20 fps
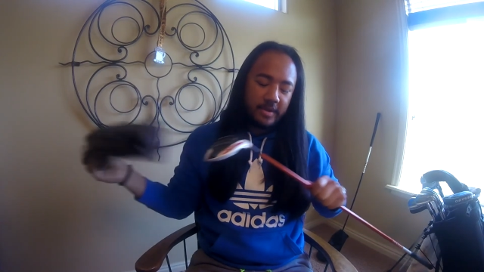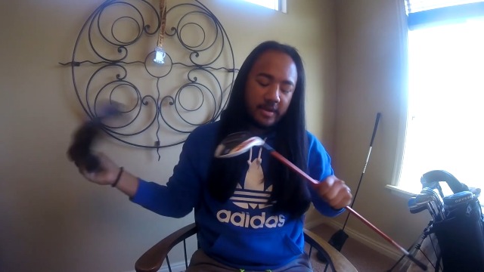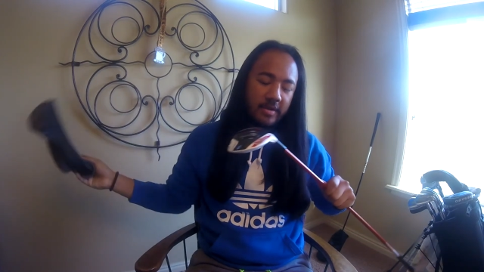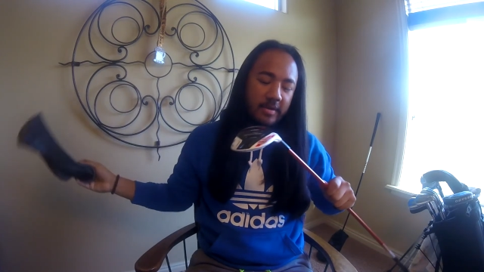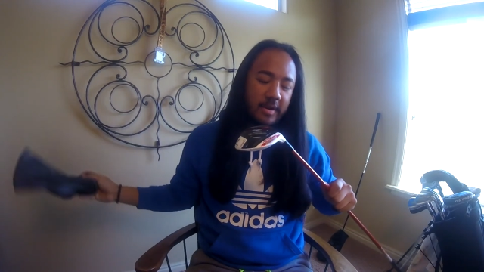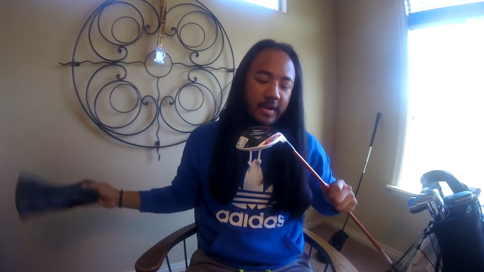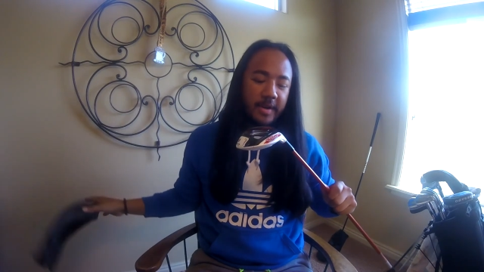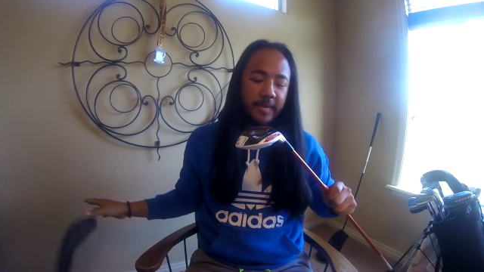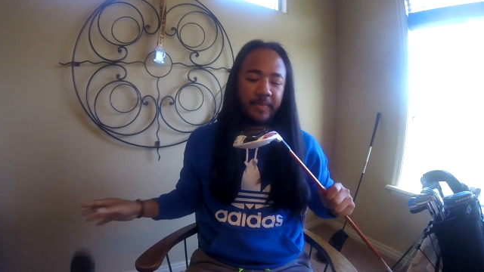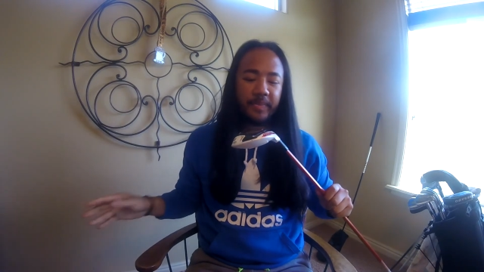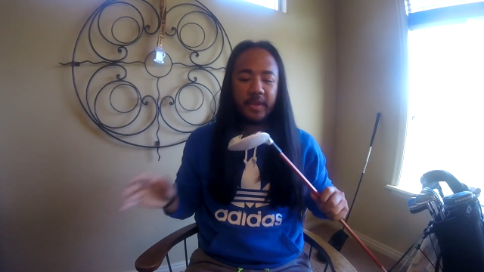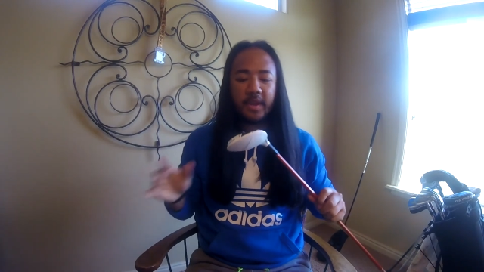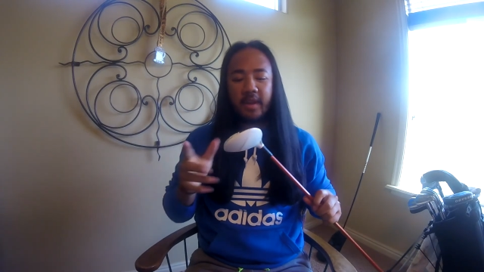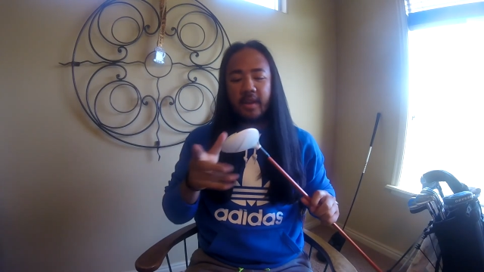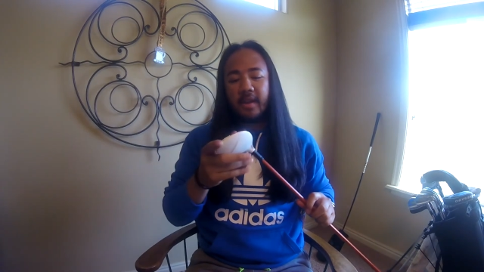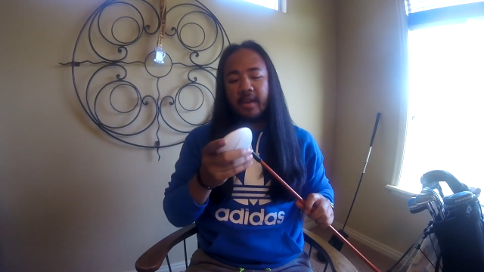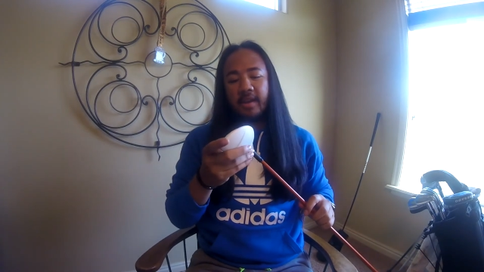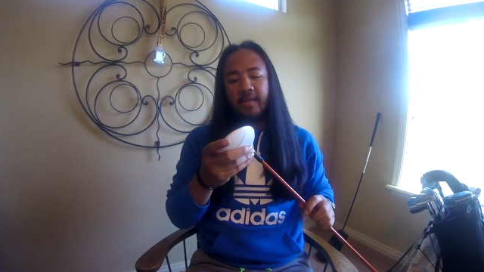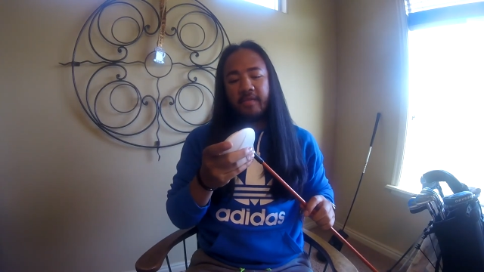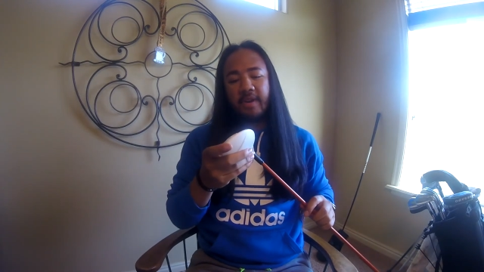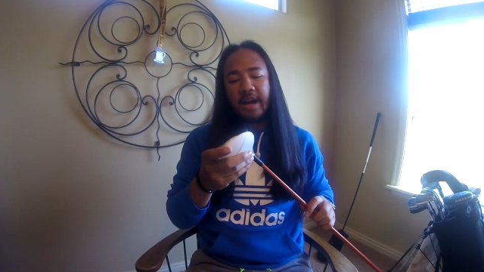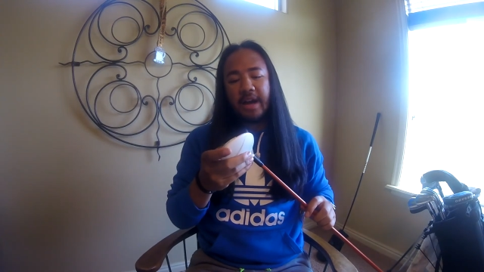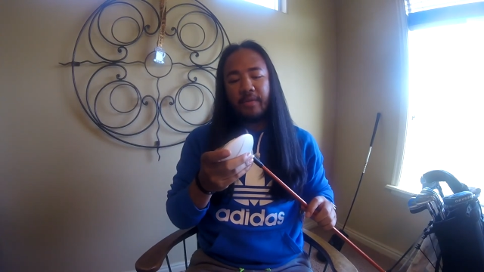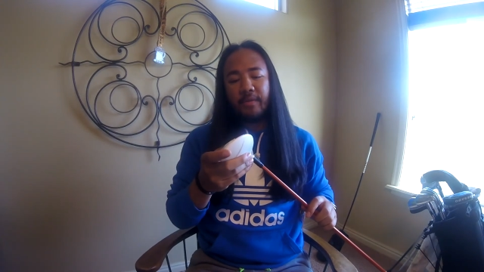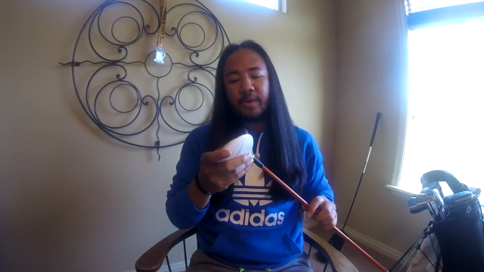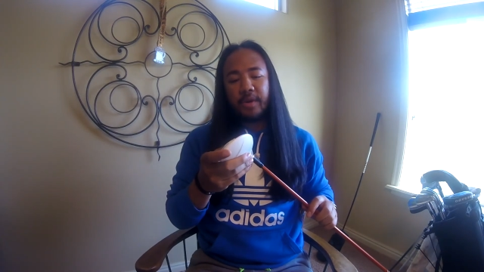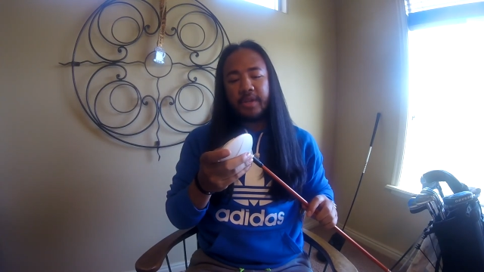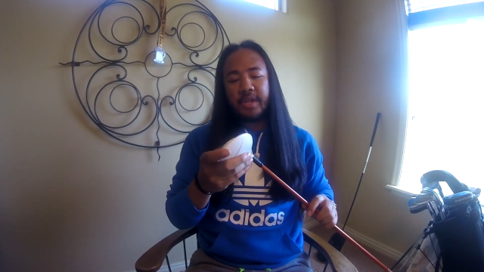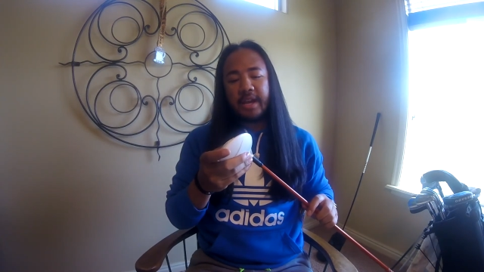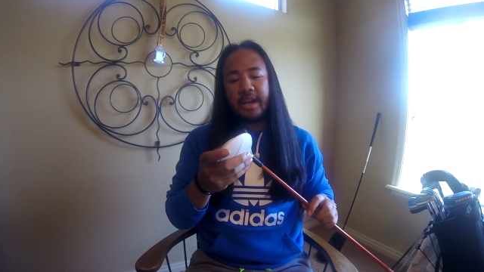All right,
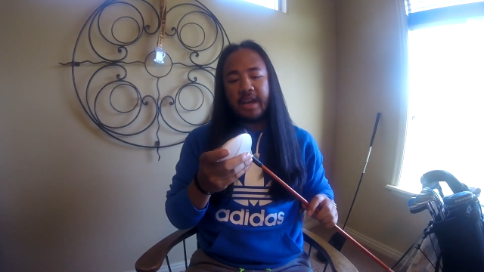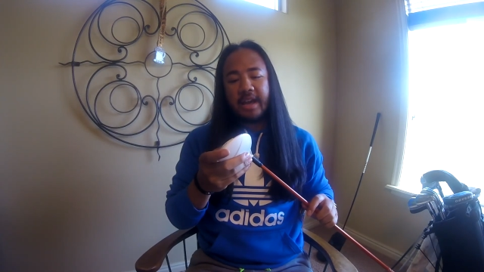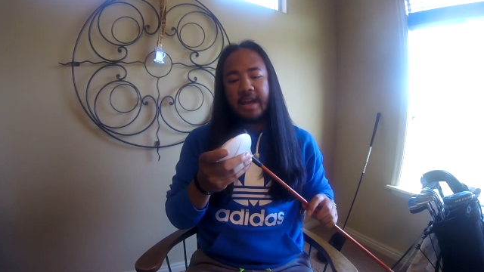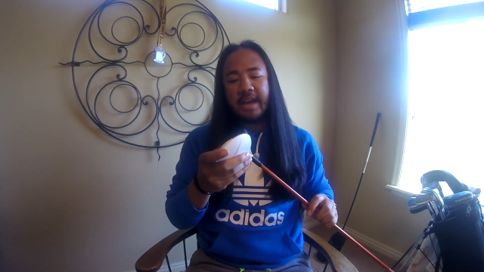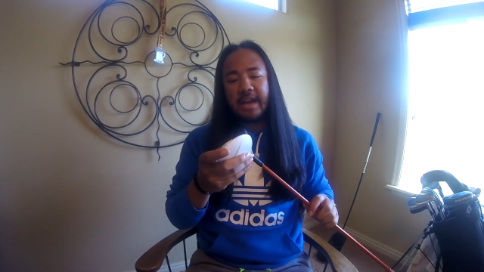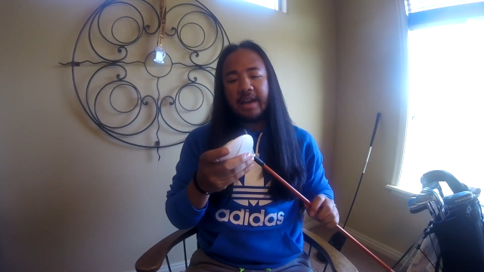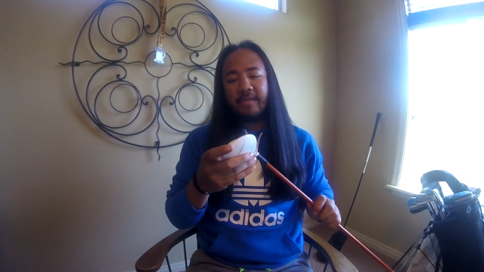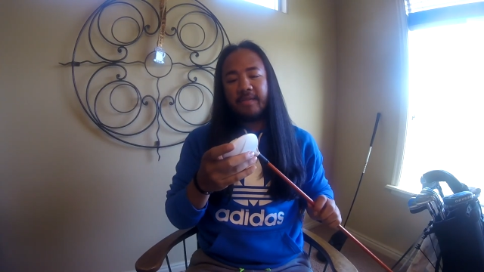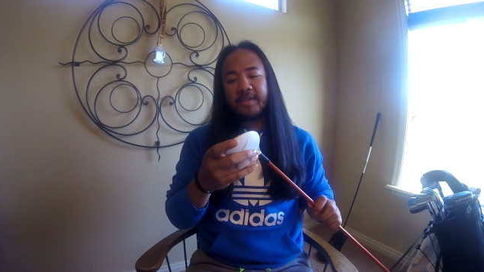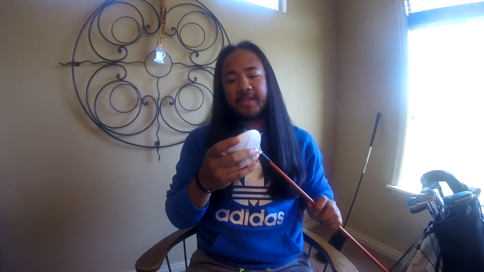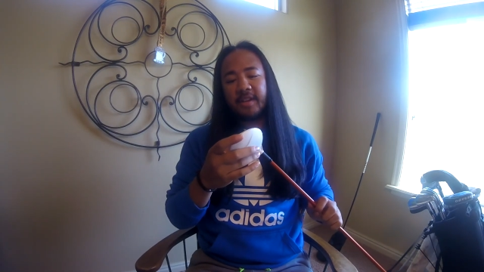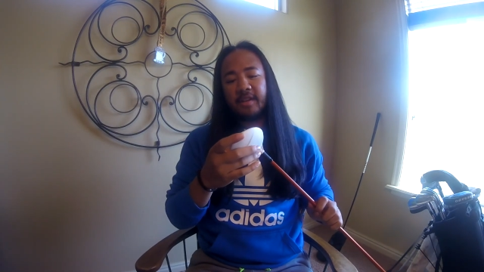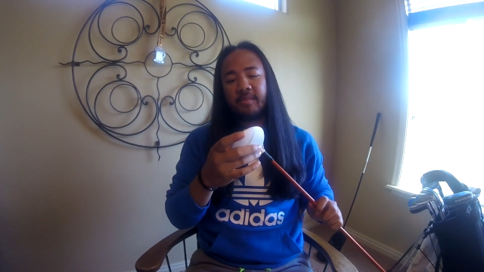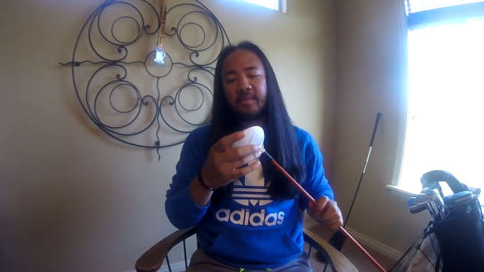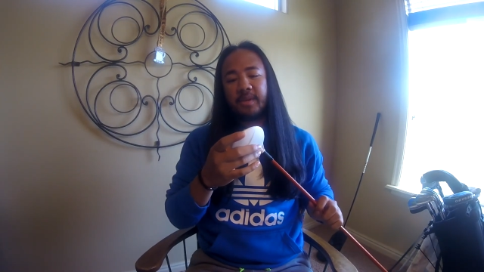5 wood that I have is going